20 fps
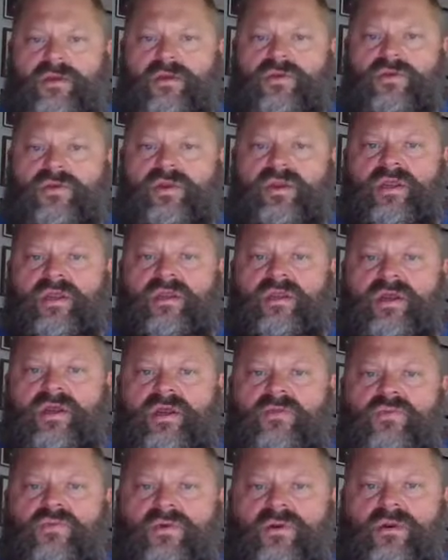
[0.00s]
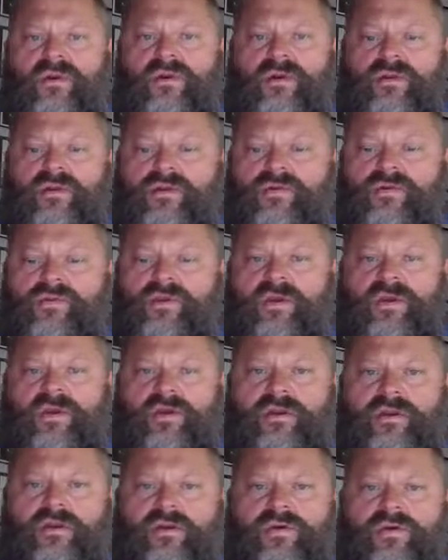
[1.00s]
Do I need that one? I don't think I
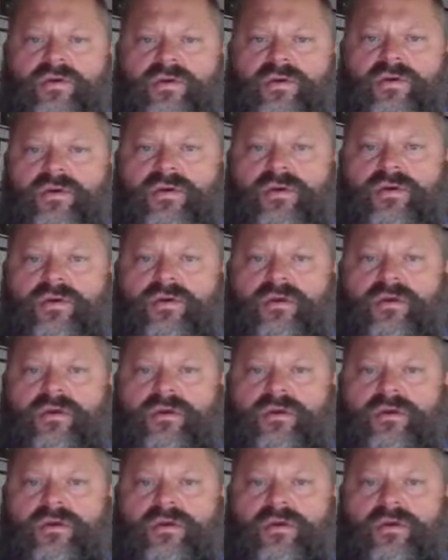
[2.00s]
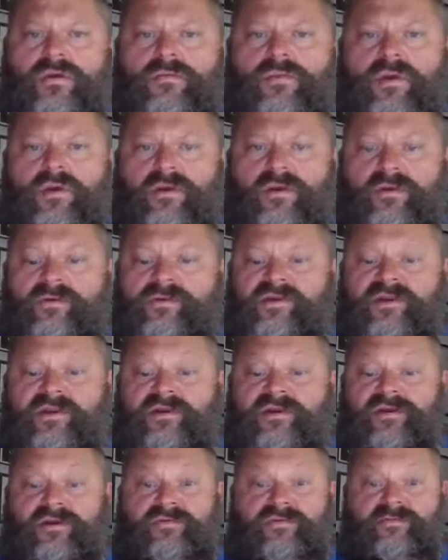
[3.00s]
do. My
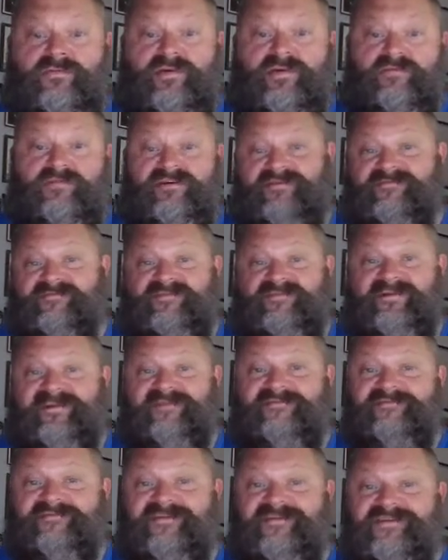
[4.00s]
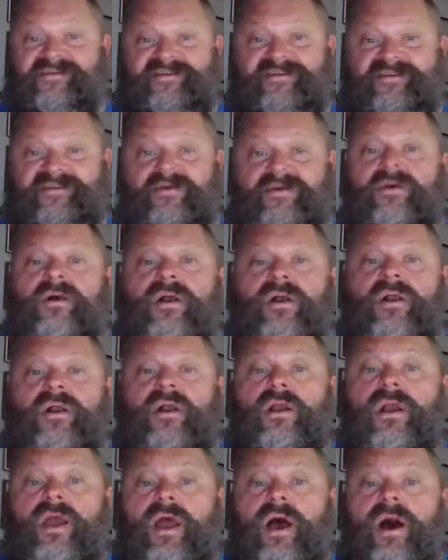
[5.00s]
OCD will make me come back and fix it though.
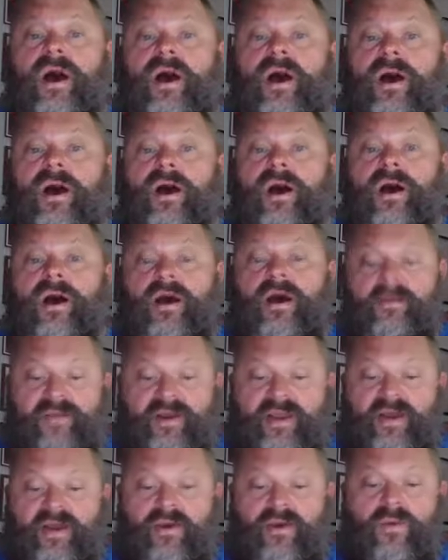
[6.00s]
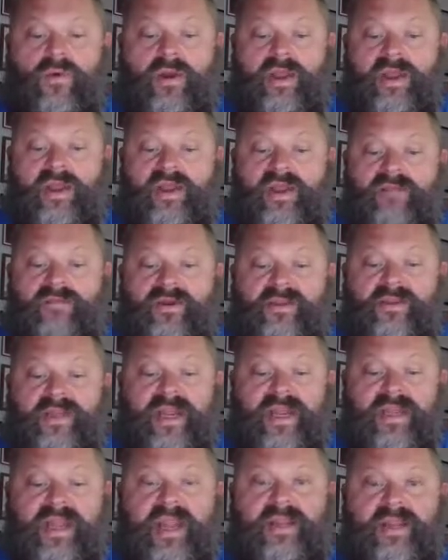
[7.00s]
But now I want n, but
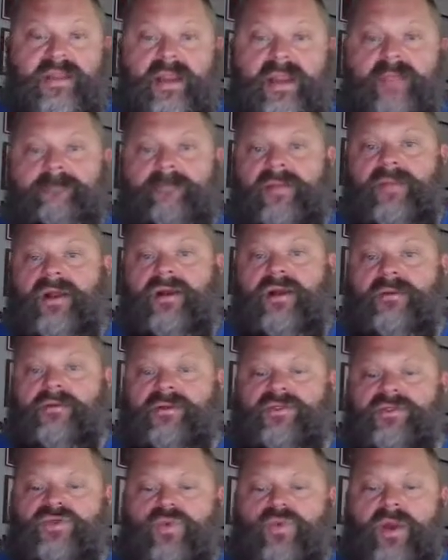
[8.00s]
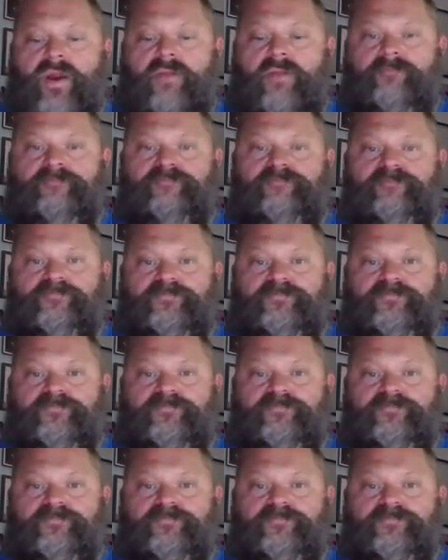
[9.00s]
8. I'm going to square it.